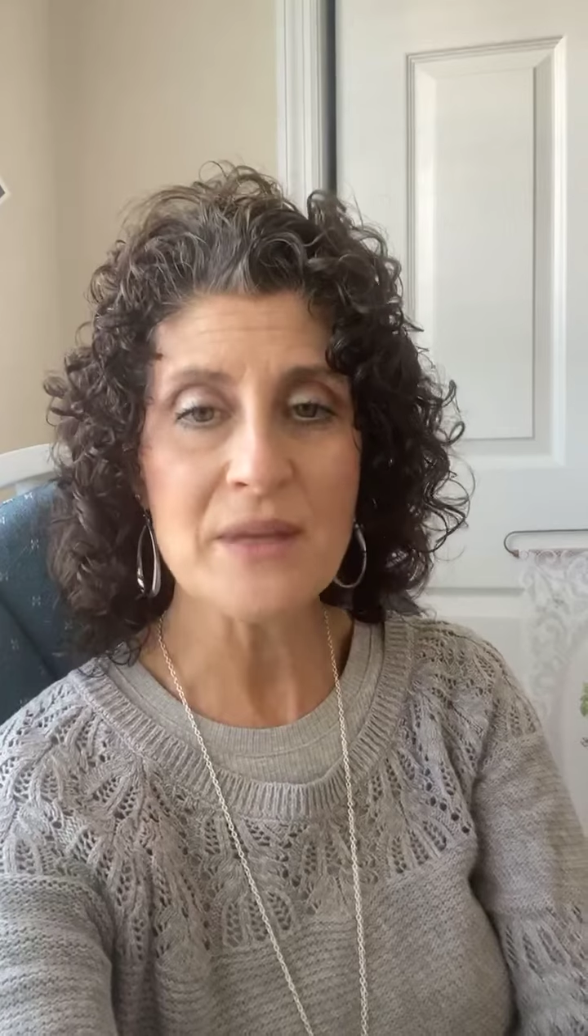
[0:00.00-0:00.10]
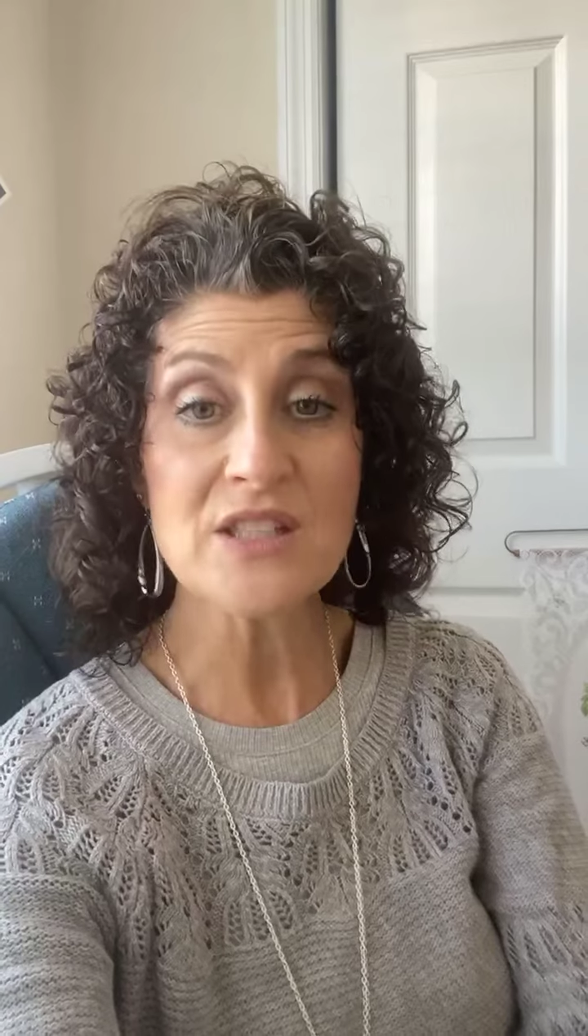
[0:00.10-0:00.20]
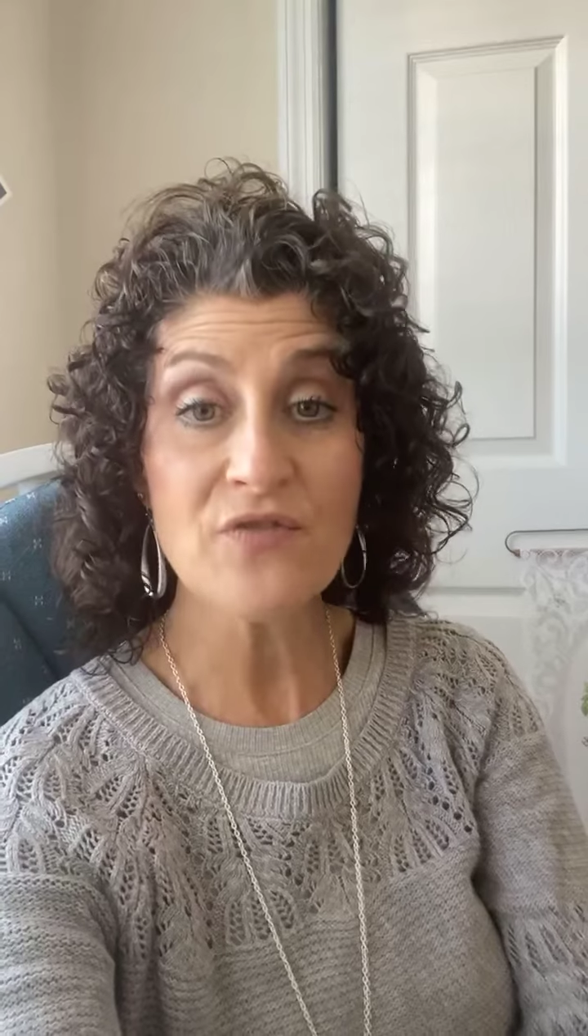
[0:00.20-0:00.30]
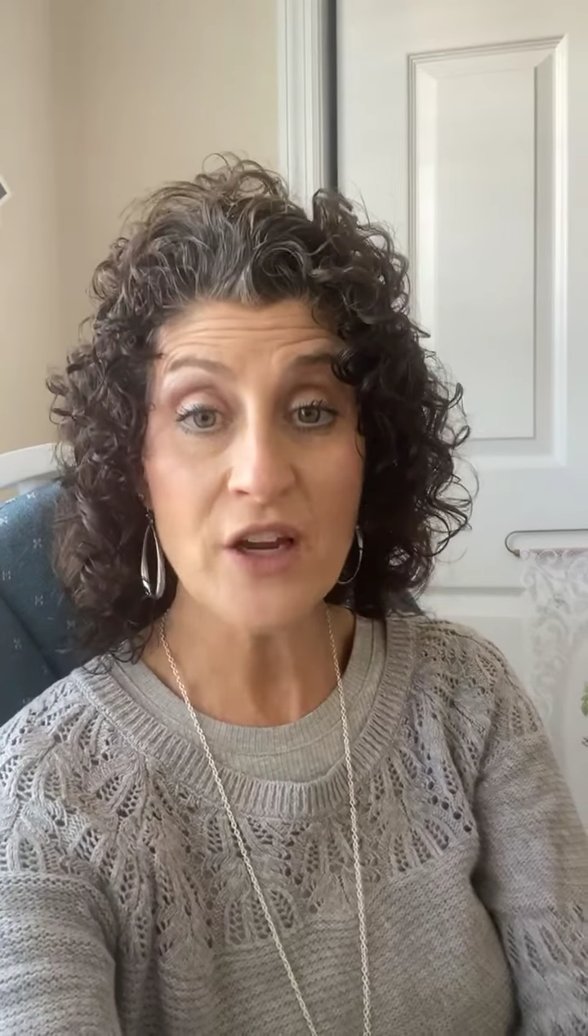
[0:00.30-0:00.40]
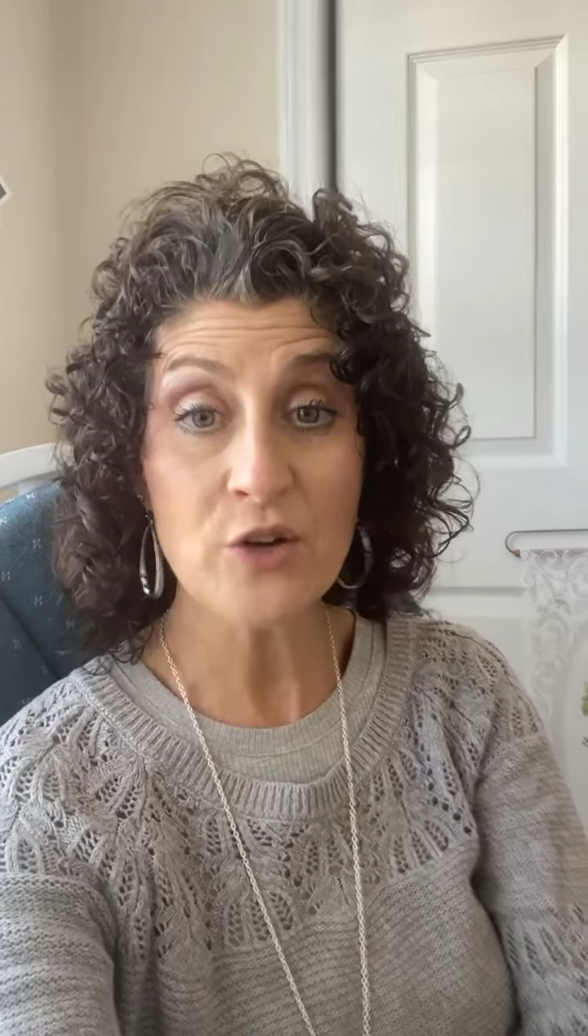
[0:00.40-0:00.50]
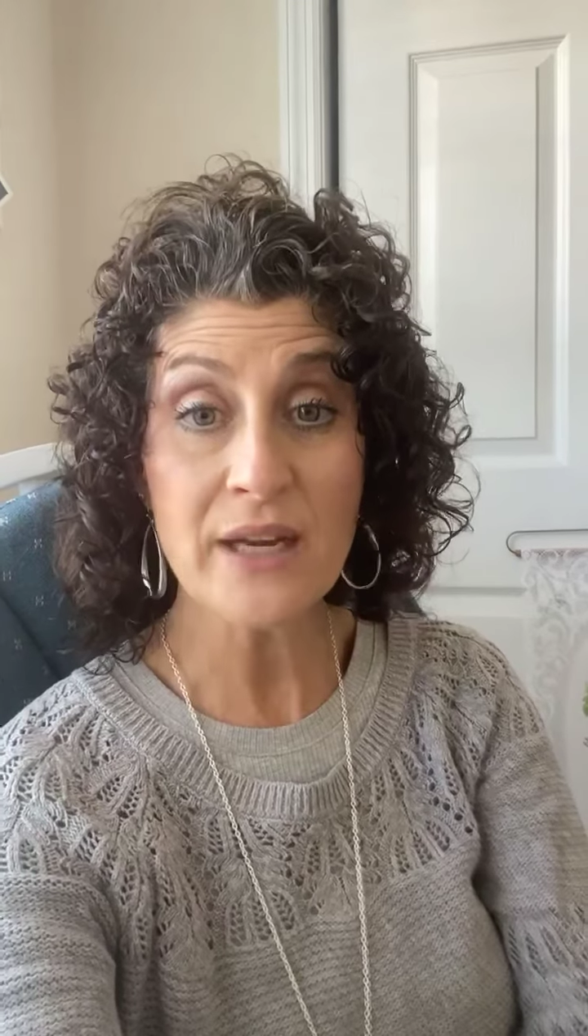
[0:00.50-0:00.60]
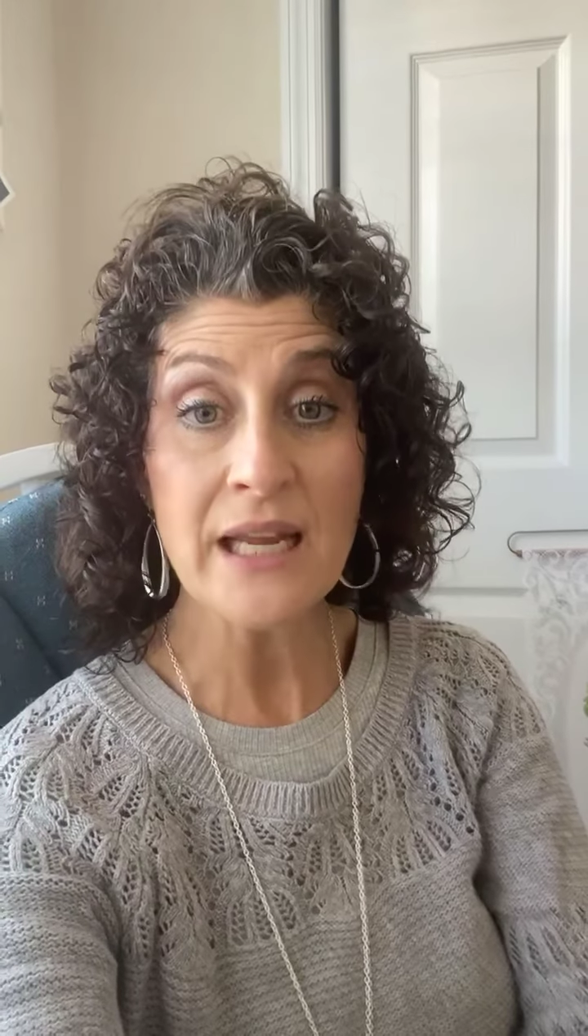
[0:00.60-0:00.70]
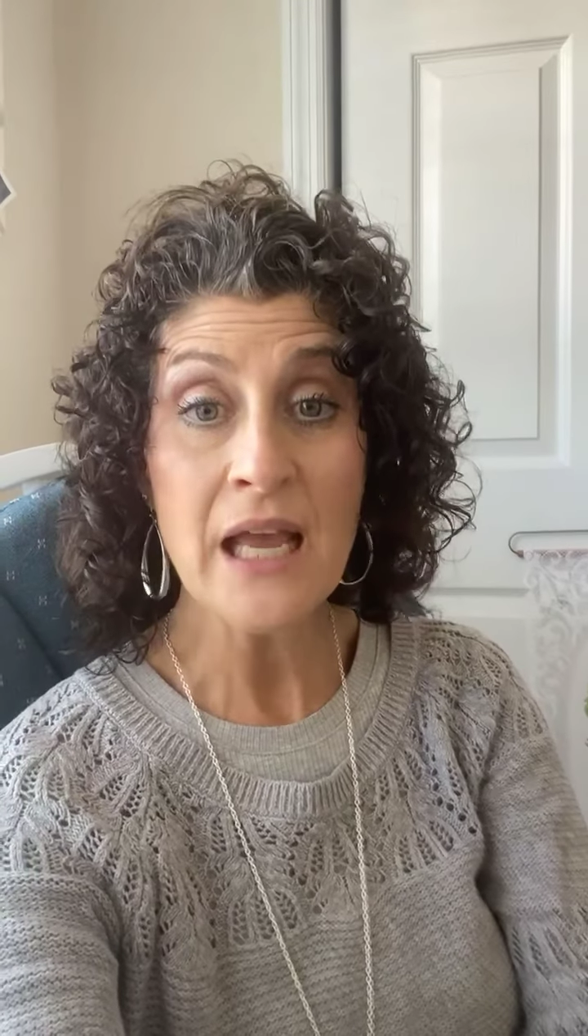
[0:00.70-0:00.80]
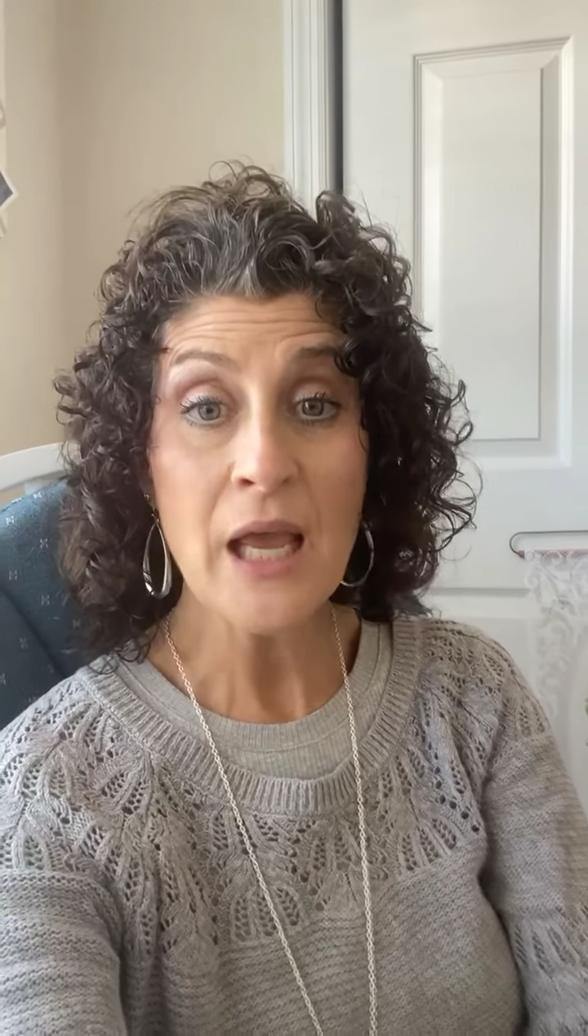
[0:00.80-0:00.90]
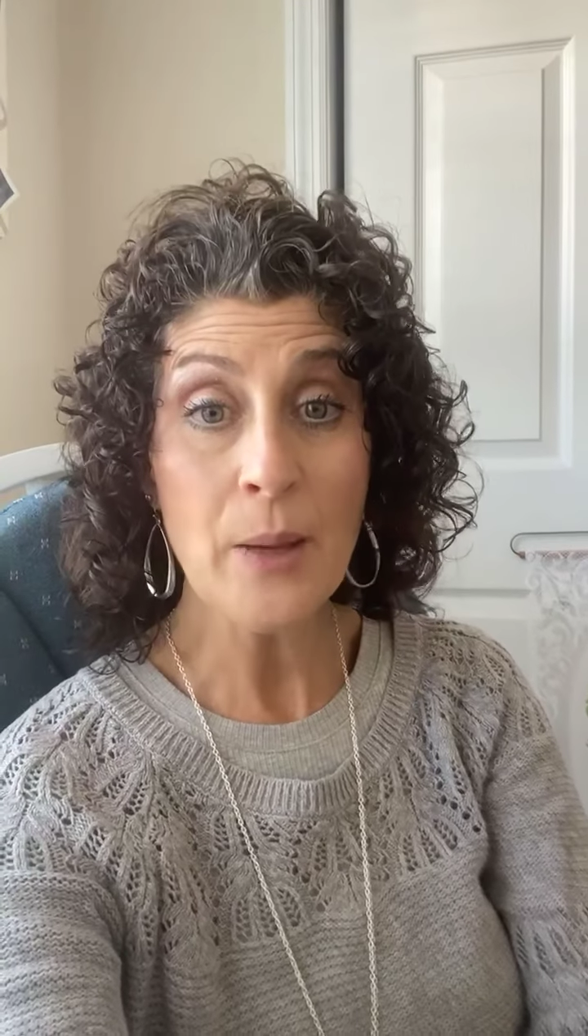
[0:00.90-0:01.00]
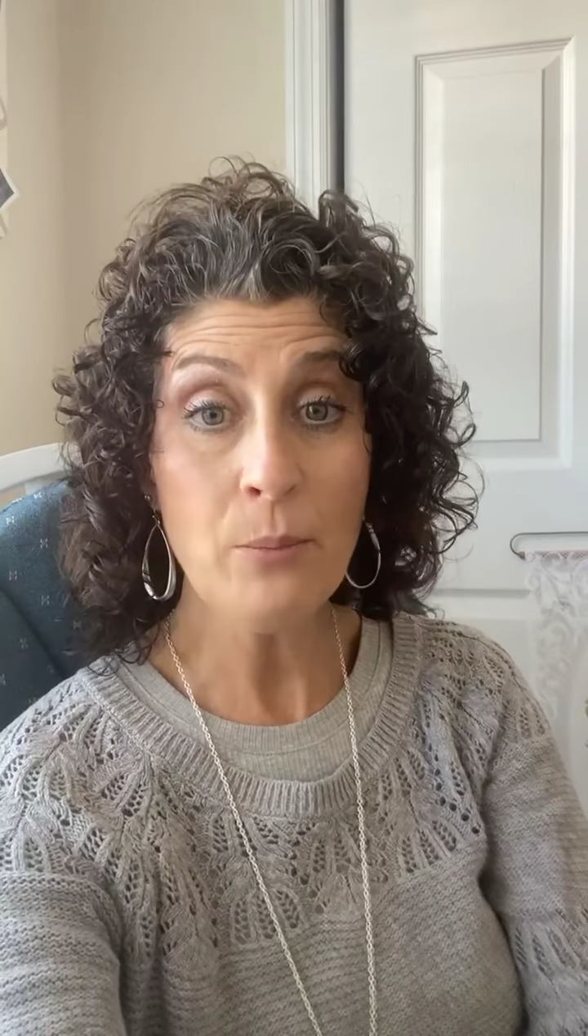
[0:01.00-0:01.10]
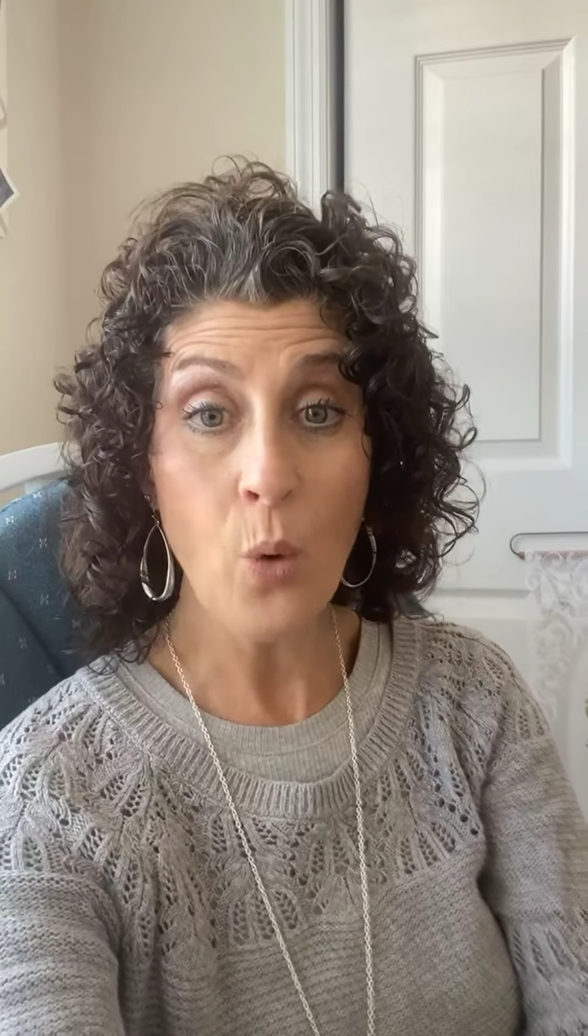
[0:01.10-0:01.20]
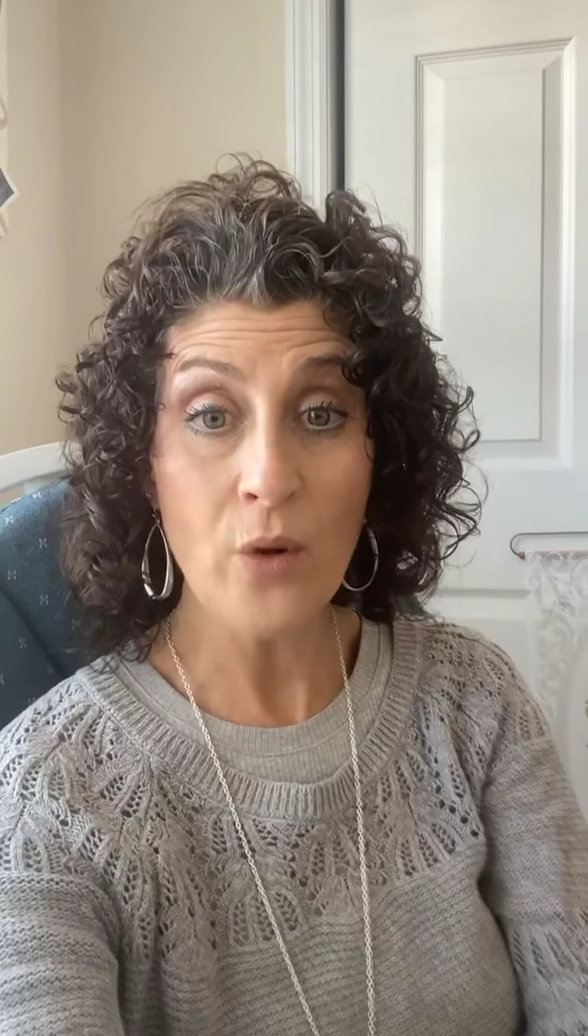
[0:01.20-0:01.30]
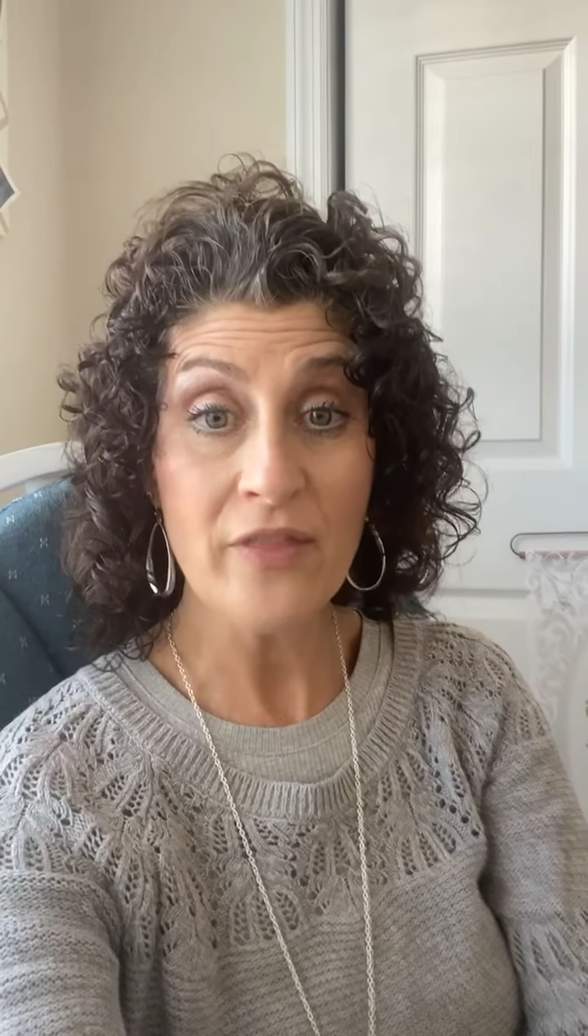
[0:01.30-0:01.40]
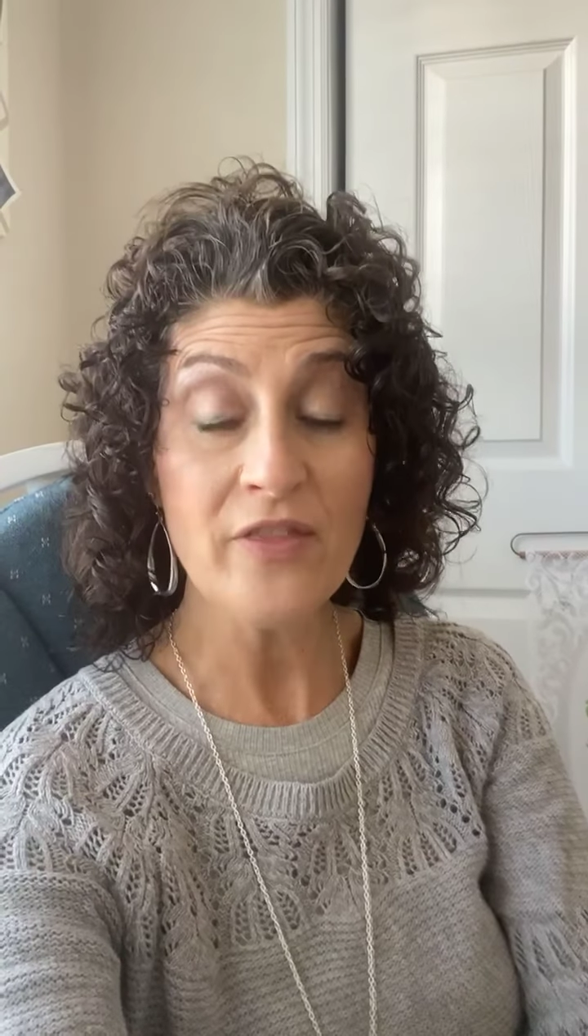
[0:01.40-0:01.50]
it's very
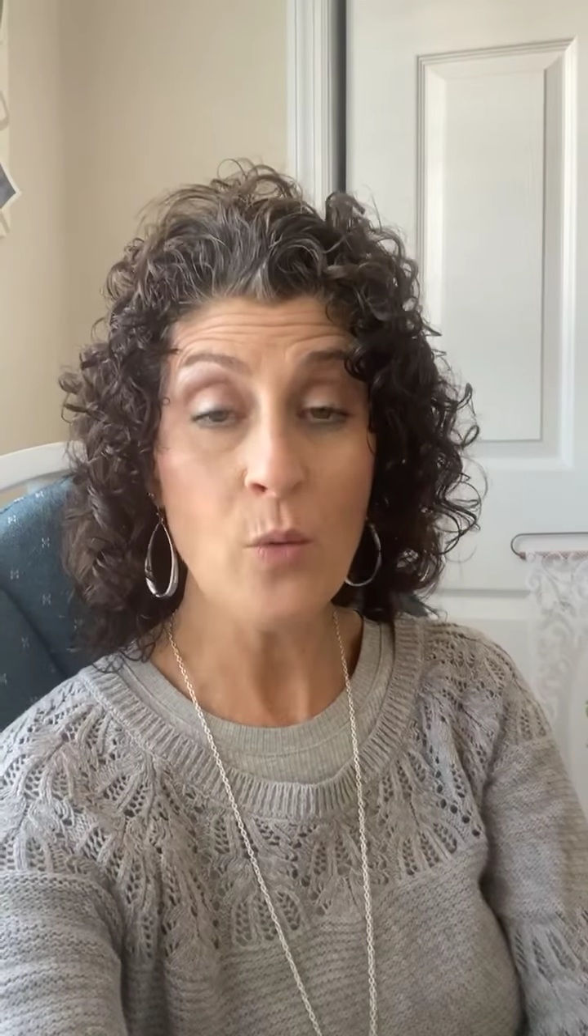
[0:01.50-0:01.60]
important